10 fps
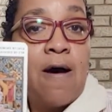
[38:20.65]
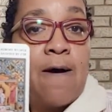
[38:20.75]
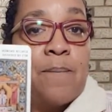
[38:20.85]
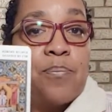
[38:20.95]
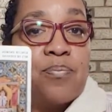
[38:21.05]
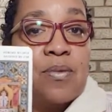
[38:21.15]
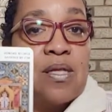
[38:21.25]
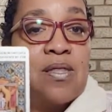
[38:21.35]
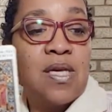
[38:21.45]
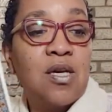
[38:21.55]
um,
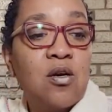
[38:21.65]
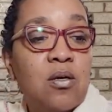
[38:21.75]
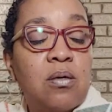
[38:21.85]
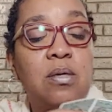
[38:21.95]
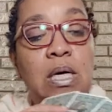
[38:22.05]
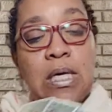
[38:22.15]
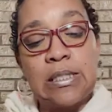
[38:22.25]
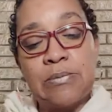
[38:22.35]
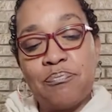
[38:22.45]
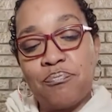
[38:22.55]
their
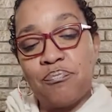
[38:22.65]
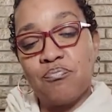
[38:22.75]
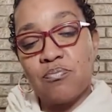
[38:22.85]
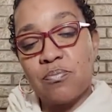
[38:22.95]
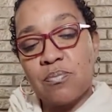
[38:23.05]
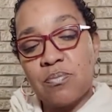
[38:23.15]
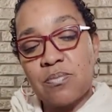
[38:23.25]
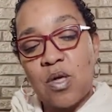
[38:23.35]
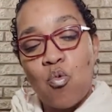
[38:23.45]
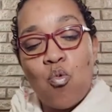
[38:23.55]
um,
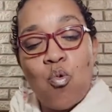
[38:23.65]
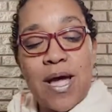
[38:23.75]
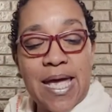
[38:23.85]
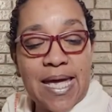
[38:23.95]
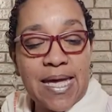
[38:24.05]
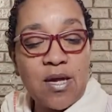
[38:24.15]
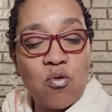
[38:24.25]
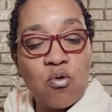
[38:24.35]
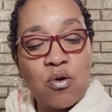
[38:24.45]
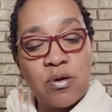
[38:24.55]

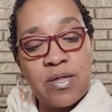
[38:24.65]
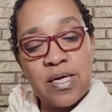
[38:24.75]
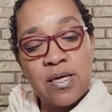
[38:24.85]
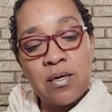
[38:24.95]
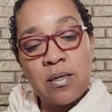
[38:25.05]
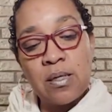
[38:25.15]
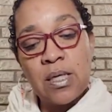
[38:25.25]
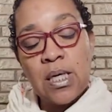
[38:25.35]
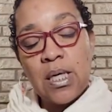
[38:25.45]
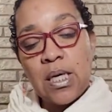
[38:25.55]
way or
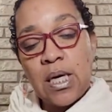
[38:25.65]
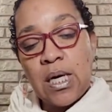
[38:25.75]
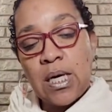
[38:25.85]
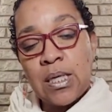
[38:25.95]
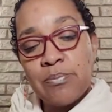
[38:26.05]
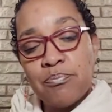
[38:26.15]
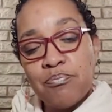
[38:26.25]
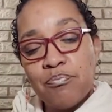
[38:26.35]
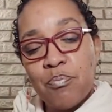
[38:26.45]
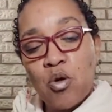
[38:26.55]
their
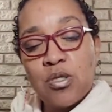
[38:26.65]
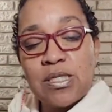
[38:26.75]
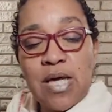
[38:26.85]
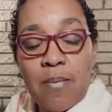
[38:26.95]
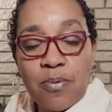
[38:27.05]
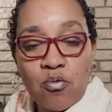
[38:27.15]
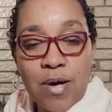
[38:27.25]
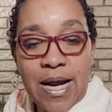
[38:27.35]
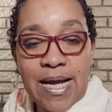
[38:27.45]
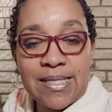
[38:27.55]
um, modus
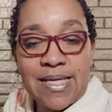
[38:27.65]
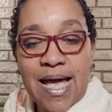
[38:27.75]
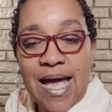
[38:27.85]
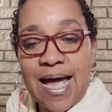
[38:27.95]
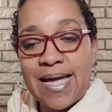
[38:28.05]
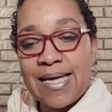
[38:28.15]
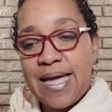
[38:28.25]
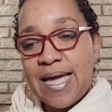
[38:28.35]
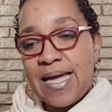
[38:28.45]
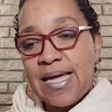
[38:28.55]
operandi
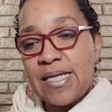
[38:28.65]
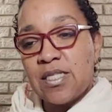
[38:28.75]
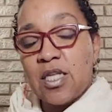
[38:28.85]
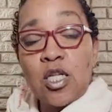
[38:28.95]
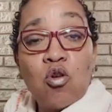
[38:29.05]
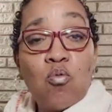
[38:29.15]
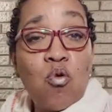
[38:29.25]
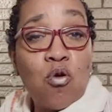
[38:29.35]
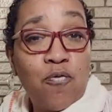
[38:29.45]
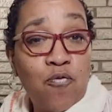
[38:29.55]
is a little
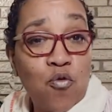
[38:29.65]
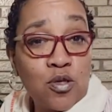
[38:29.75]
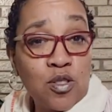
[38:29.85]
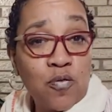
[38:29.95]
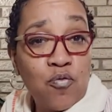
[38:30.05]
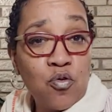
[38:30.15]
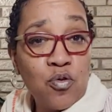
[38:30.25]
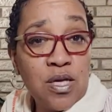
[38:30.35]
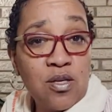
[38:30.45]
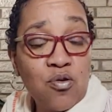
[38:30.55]
more
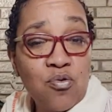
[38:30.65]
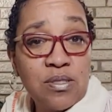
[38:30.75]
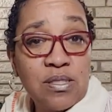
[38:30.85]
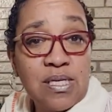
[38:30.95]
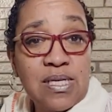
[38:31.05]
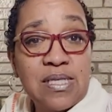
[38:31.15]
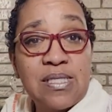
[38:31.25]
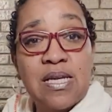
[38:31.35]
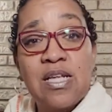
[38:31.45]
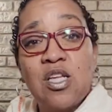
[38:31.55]
forceful than yours
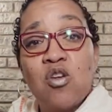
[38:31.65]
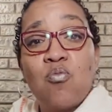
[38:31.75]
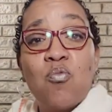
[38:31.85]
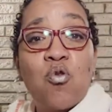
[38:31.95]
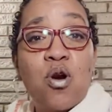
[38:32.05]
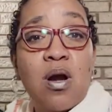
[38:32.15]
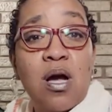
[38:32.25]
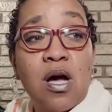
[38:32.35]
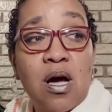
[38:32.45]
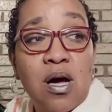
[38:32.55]
is and a little
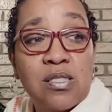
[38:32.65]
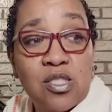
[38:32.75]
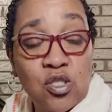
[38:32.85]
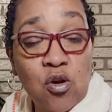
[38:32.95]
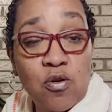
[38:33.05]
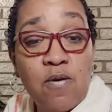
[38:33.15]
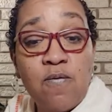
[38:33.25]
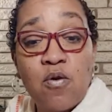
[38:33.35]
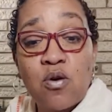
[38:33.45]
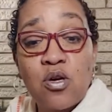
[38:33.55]
more
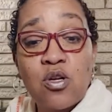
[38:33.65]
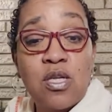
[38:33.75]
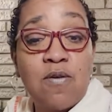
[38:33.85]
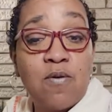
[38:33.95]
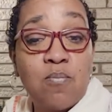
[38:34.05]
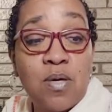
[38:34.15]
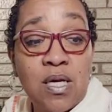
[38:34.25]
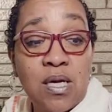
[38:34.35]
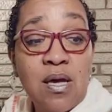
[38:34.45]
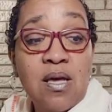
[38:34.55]
assertive or could even
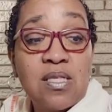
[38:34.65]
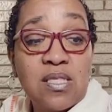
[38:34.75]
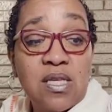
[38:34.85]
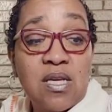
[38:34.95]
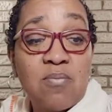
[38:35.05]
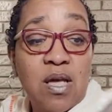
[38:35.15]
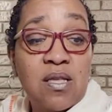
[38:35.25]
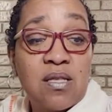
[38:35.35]
be seemed